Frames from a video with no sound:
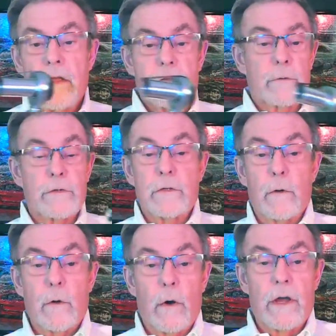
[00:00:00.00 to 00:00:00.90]
So there's
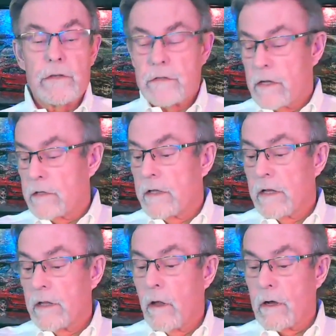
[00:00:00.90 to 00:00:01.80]
no noise and,
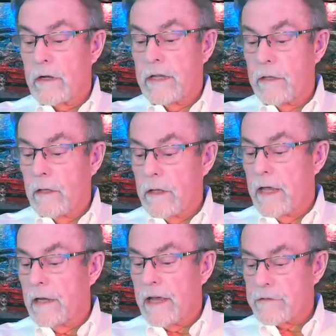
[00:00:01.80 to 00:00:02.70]
long, and
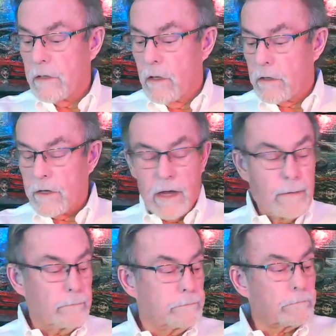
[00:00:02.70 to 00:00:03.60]
it, it lasts a long time